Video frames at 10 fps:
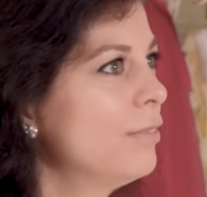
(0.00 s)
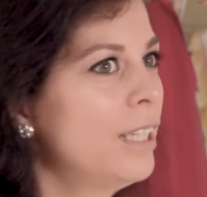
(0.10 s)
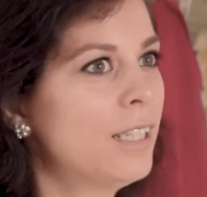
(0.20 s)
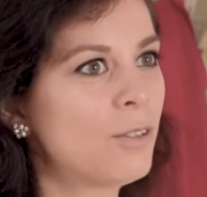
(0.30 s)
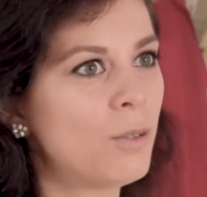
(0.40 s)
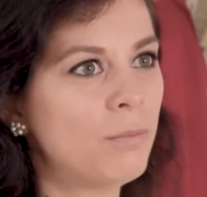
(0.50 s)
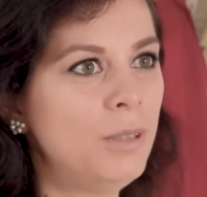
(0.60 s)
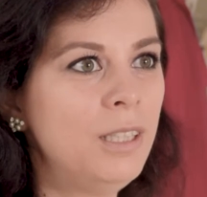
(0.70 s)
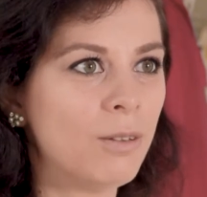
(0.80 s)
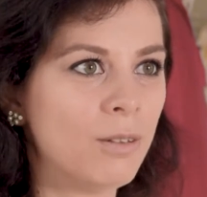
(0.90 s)
end all
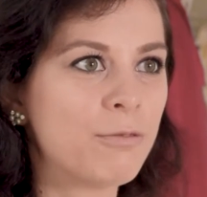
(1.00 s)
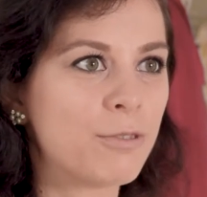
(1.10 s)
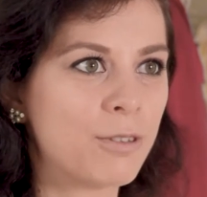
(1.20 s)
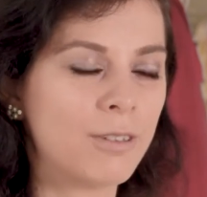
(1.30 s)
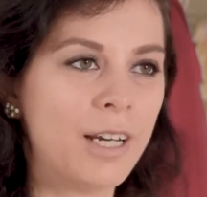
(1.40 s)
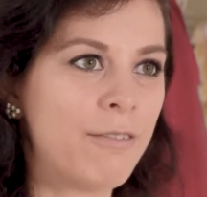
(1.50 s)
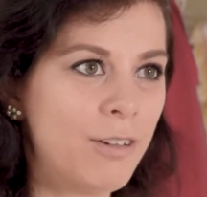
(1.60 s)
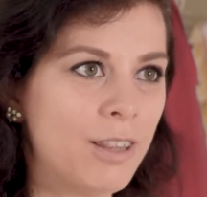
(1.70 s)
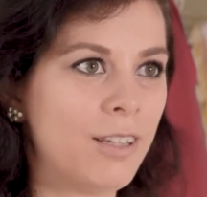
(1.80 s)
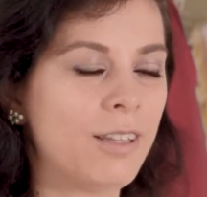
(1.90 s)
mean all for everything